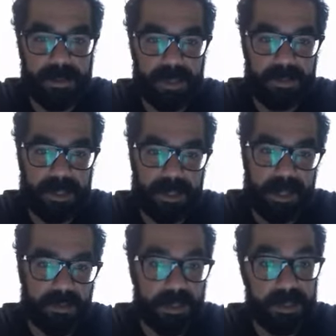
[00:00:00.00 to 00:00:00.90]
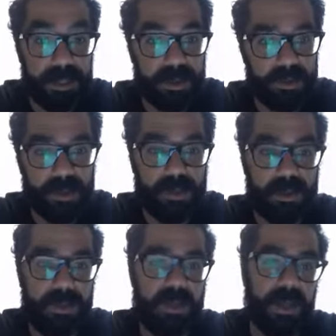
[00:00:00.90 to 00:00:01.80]
because my dad was in the
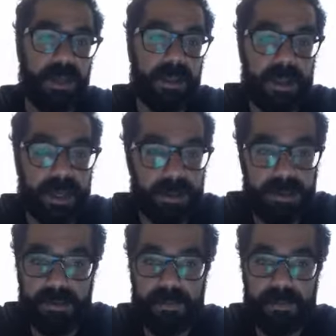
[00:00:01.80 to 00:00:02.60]
world and they had